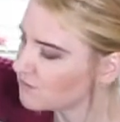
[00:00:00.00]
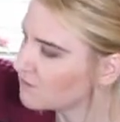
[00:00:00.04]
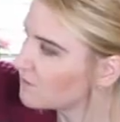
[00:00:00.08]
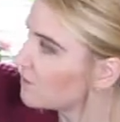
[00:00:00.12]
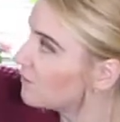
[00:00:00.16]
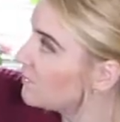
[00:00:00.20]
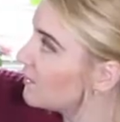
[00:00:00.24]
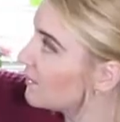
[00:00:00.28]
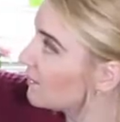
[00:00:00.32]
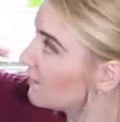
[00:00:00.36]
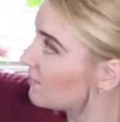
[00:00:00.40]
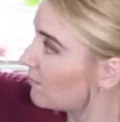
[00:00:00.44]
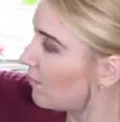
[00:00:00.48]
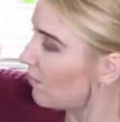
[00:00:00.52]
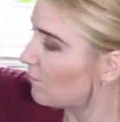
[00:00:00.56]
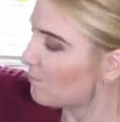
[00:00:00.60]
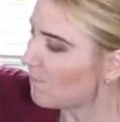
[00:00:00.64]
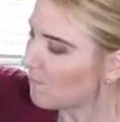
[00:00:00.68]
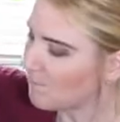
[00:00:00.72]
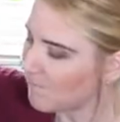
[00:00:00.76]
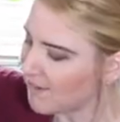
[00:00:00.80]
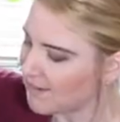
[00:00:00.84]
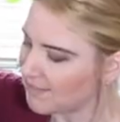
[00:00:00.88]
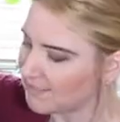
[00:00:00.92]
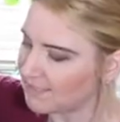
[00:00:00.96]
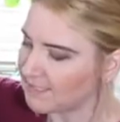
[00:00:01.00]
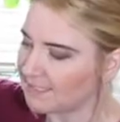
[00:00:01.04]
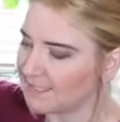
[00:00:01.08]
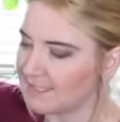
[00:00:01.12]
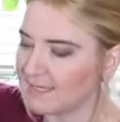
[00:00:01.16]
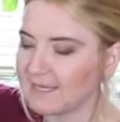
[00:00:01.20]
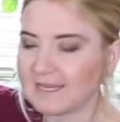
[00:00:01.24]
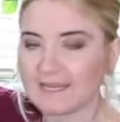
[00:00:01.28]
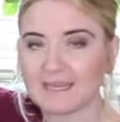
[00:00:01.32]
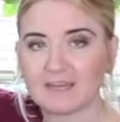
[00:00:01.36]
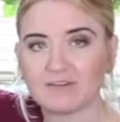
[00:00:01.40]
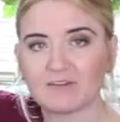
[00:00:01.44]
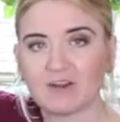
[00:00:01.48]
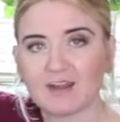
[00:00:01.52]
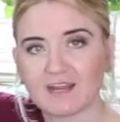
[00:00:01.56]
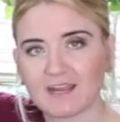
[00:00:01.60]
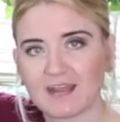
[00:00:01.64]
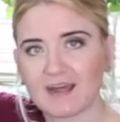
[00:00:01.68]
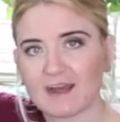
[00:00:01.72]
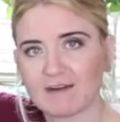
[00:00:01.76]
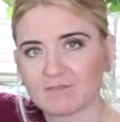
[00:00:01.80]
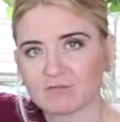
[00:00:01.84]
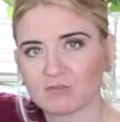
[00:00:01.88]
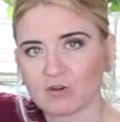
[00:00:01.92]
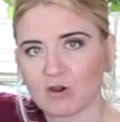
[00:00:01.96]
So you can, on my mannequin here, I
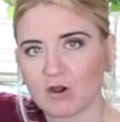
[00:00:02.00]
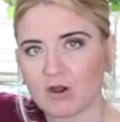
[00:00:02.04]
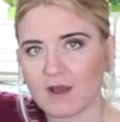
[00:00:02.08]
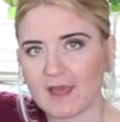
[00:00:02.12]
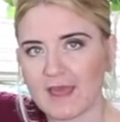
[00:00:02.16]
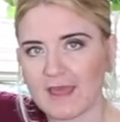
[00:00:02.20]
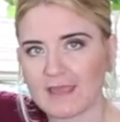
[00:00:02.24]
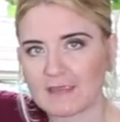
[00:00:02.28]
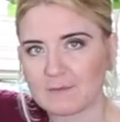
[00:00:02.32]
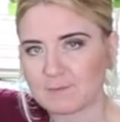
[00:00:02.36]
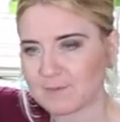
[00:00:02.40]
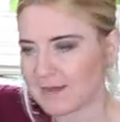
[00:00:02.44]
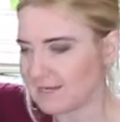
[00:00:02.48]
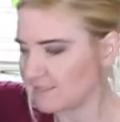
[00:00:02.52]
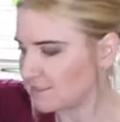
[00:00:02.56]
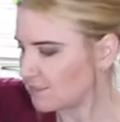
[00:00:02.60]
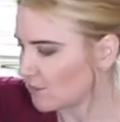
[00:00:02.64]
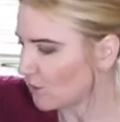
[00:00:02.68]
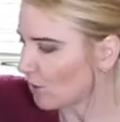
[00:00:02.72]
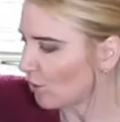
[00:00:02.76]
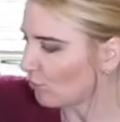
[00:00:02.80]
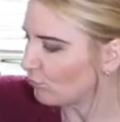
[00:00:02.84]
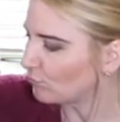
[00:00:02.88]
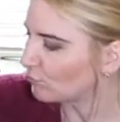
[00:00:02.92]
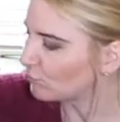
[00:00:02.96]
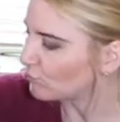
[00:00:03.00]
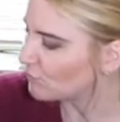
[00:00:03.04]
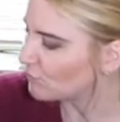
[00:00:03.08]
have got a petticoat